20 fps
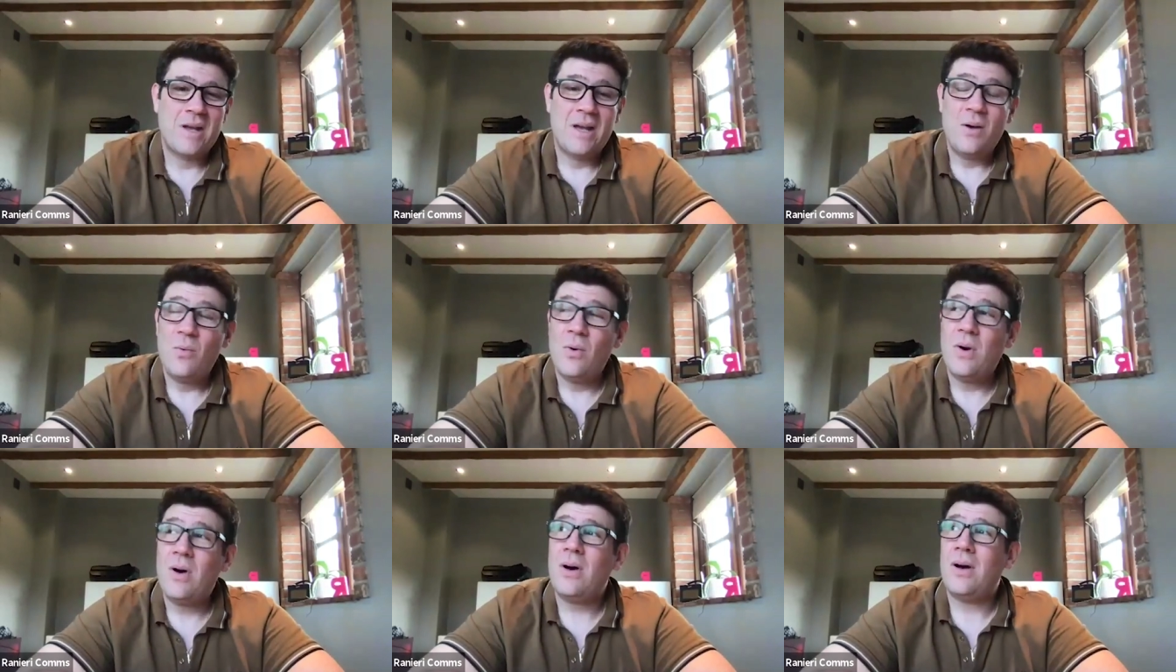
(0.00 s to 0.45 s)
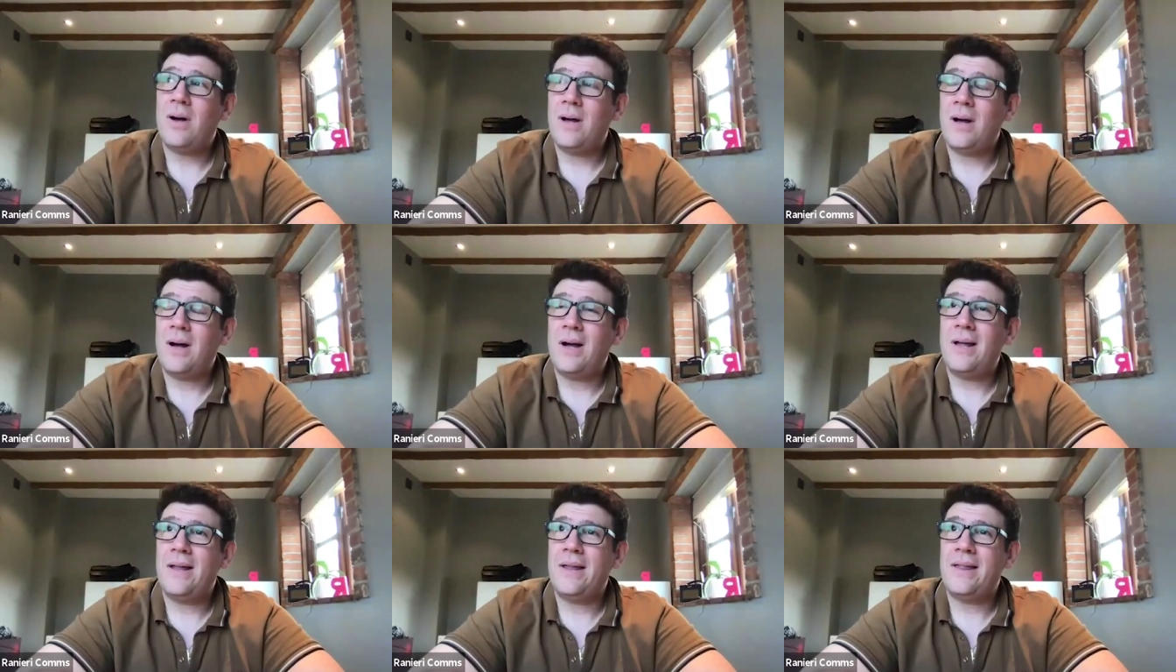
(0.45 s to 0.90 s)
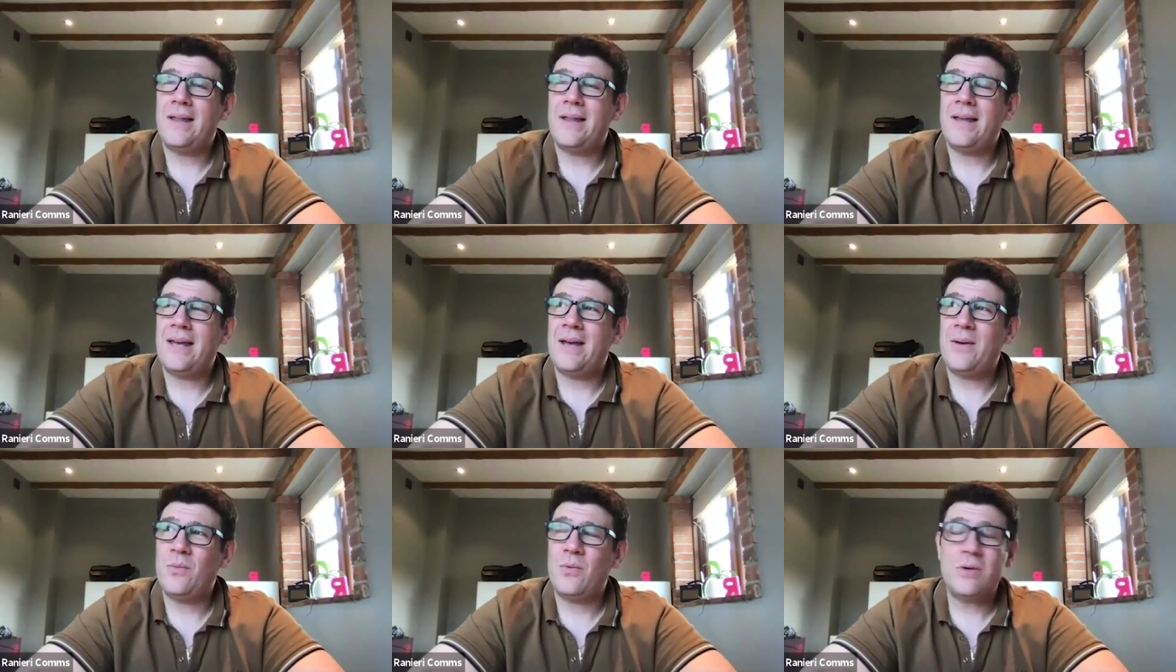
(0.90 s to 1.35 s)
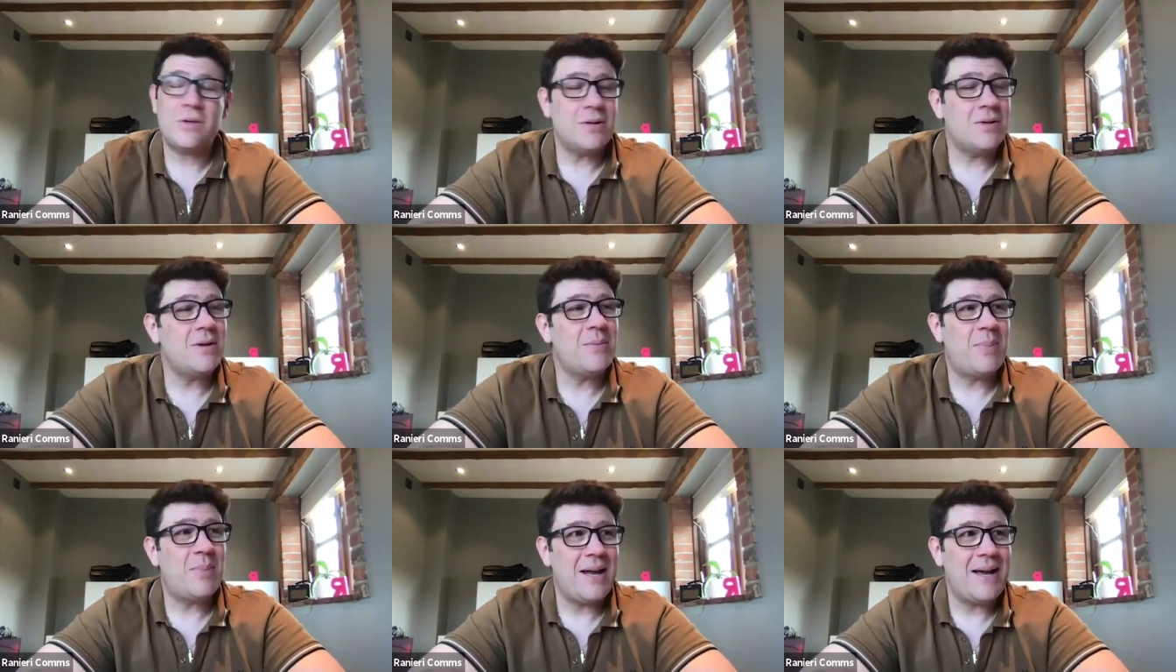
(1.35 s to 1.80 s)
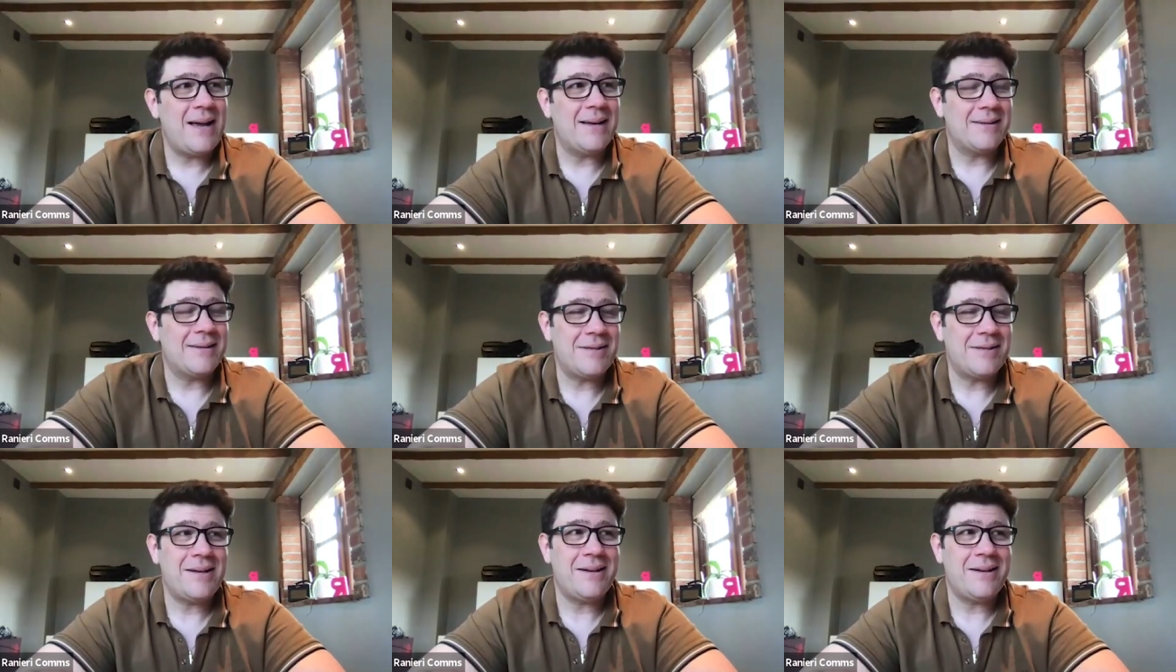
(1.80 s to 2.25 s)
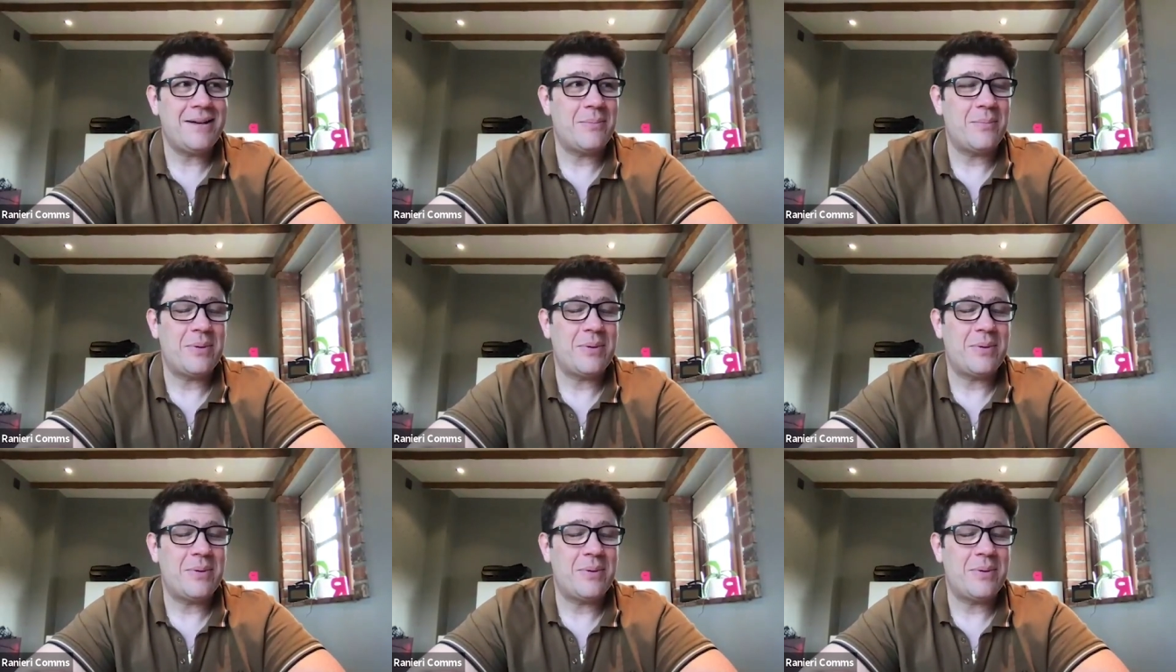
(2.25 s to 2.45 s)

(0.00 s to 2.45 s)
Well, it was on the plans, yeah.